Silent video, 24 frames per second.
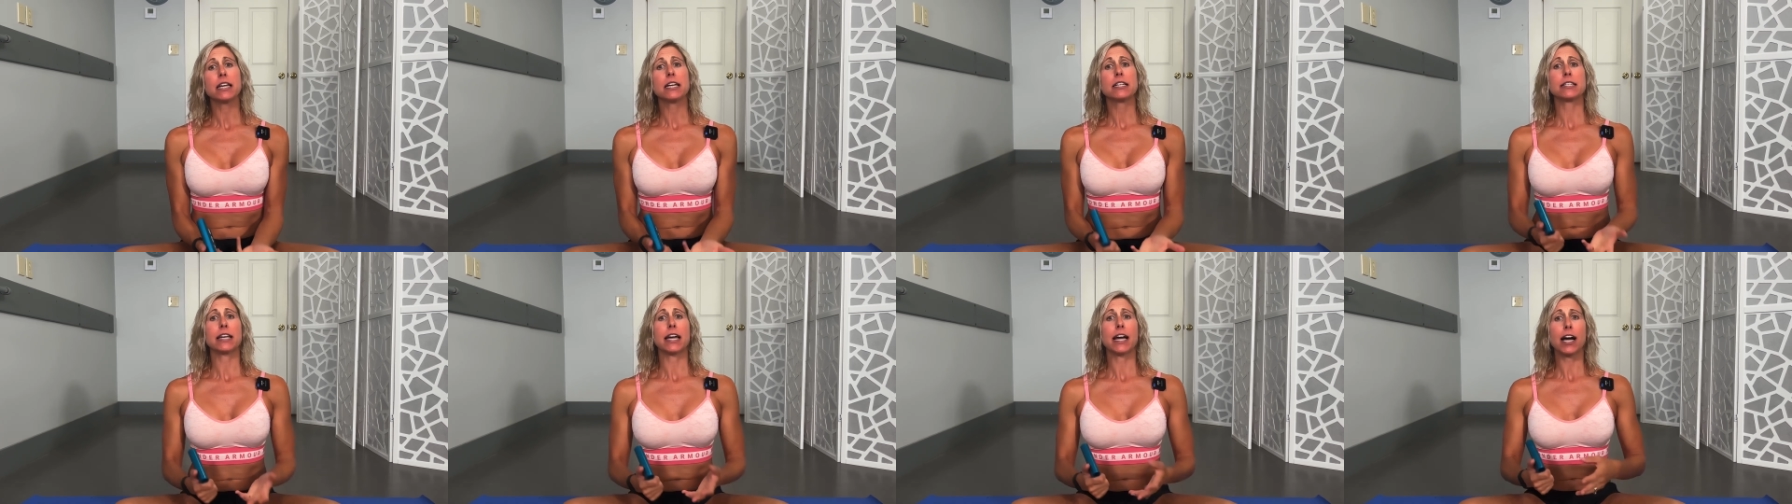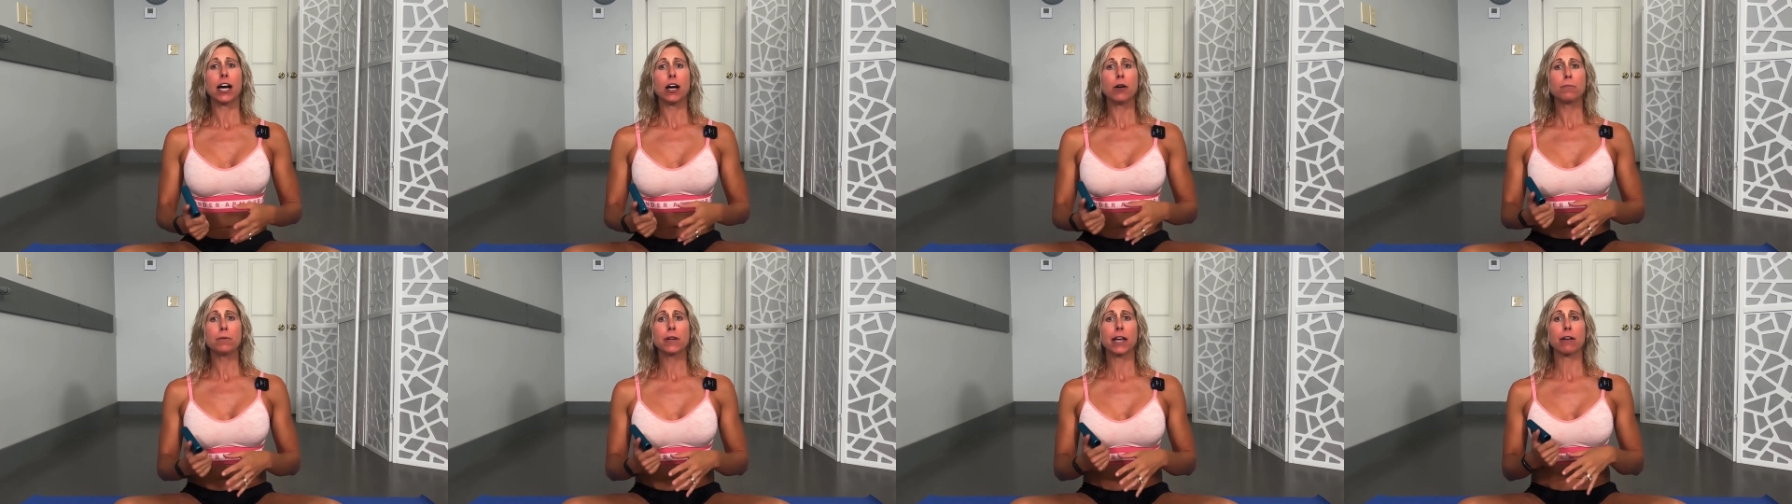to
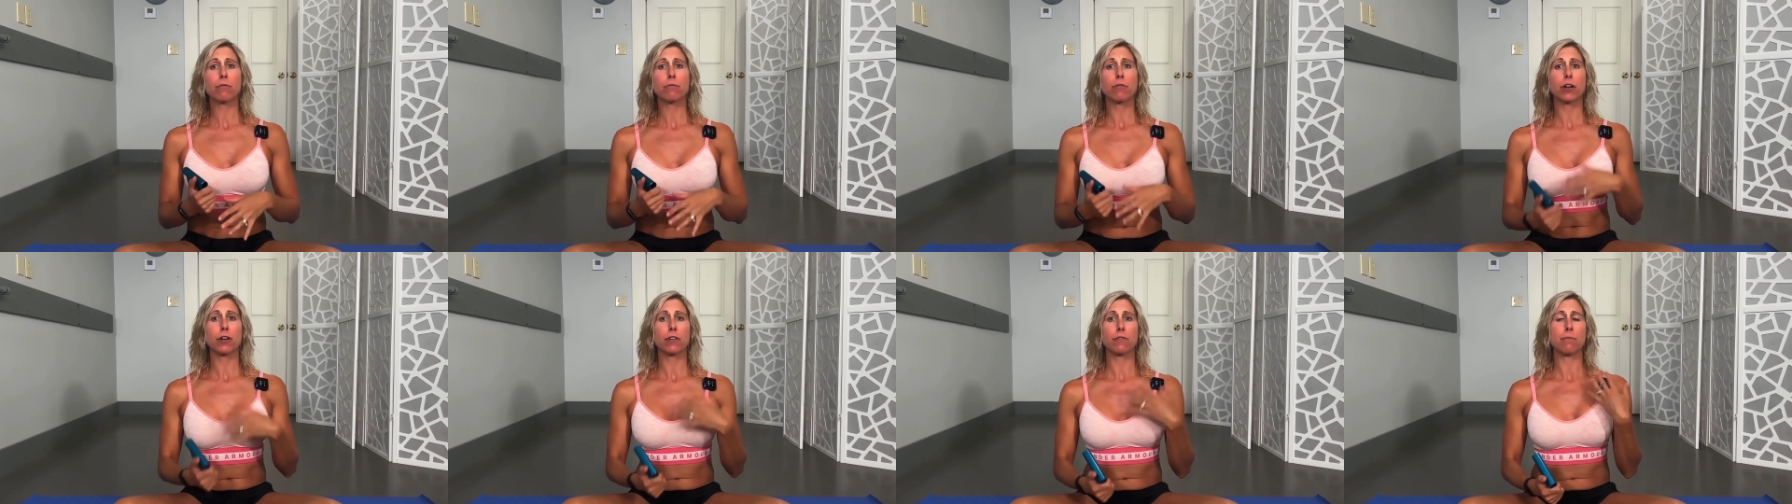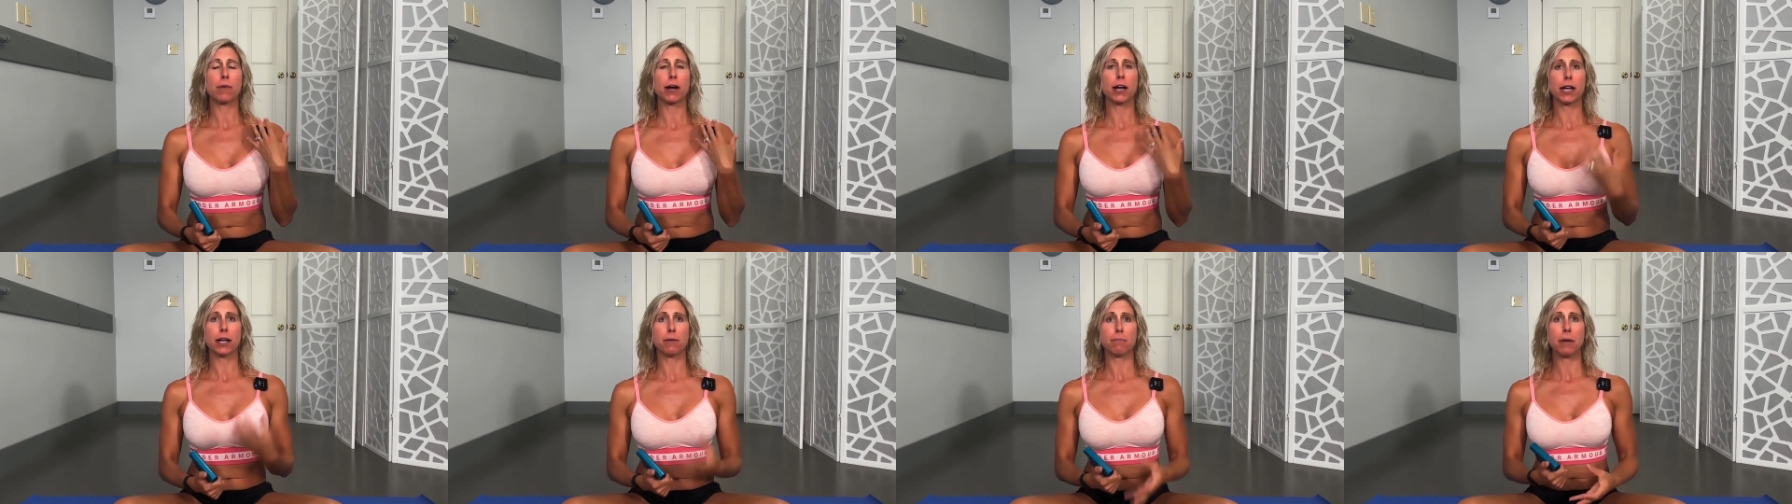help get rid of
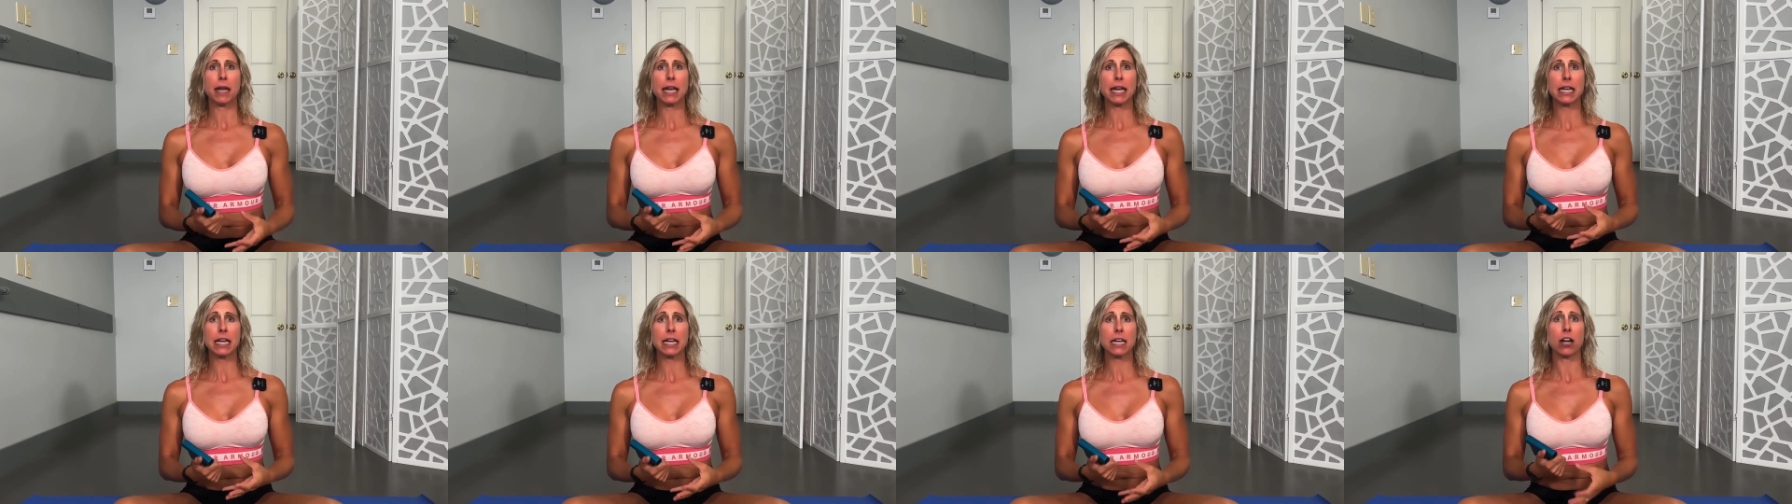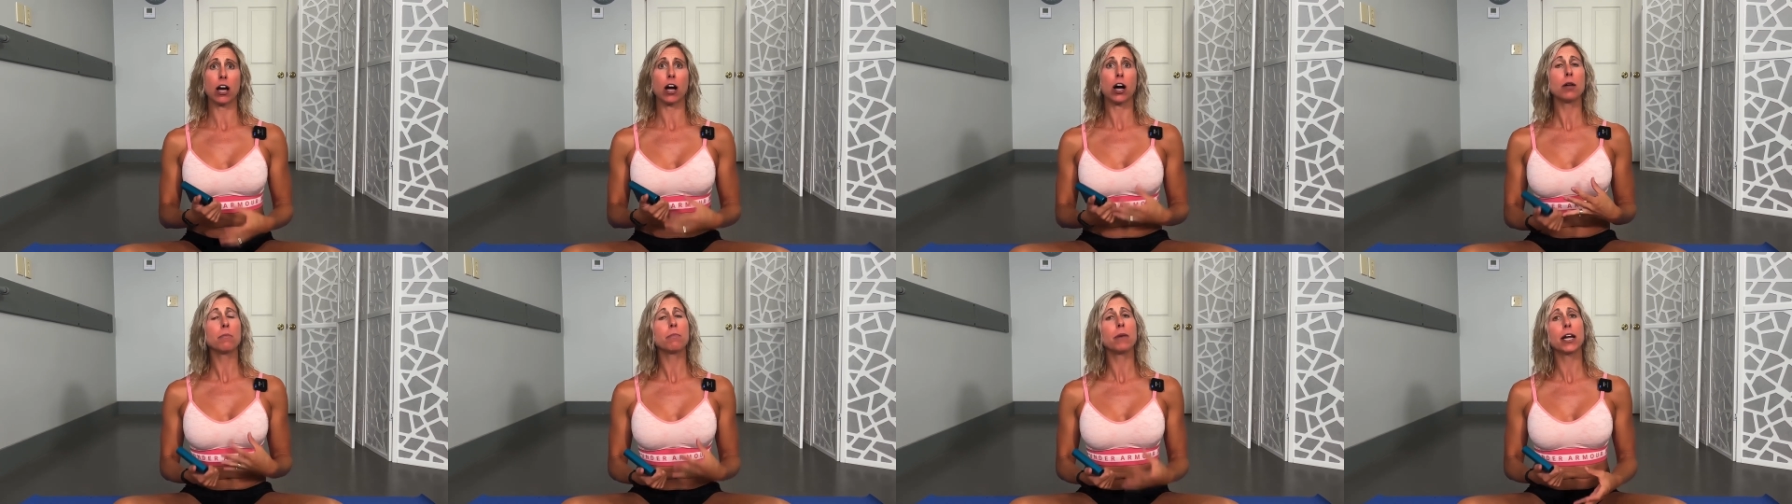my pain
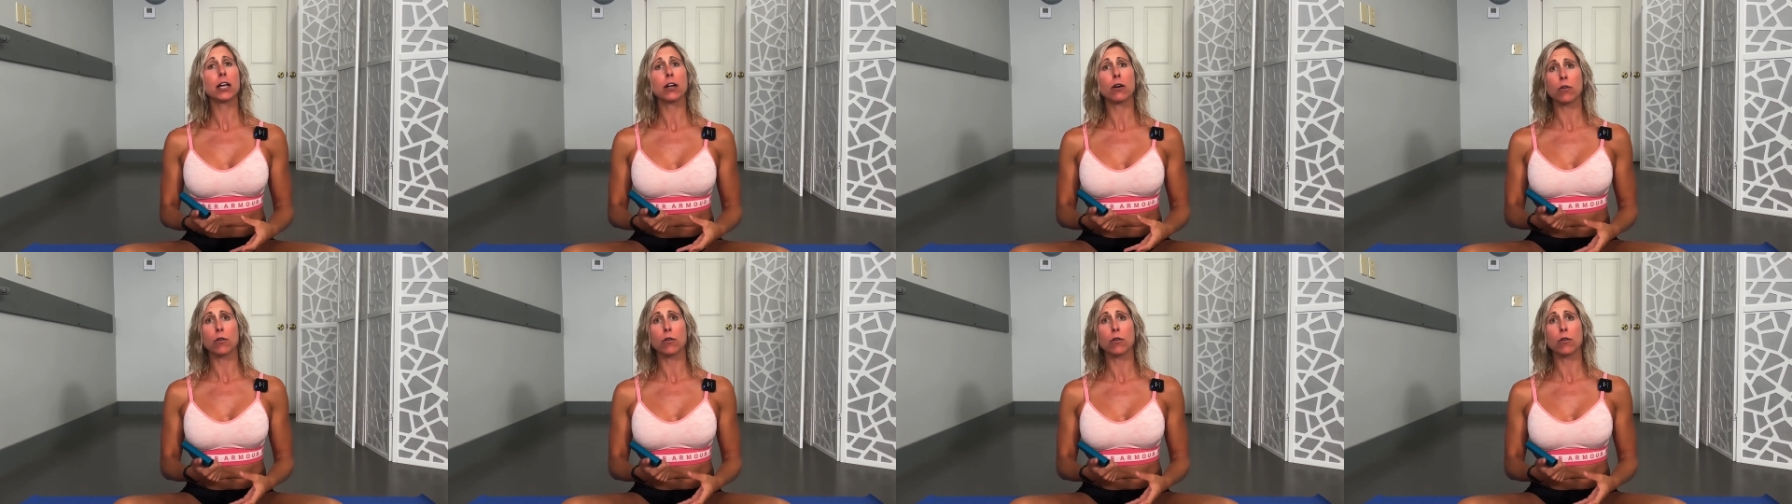on my